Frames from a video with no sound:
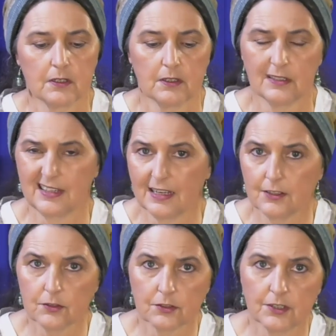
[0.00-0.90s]
that
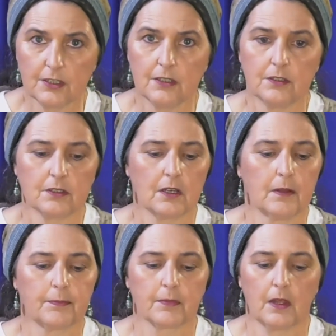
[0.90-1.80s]
Daniel sees
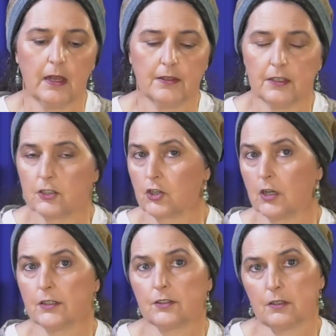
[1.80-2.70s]
and that
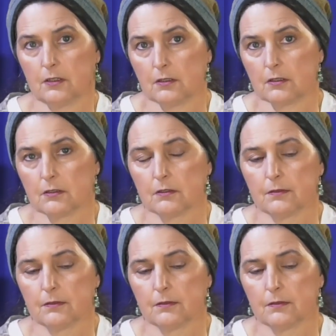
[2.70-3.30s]
John sees.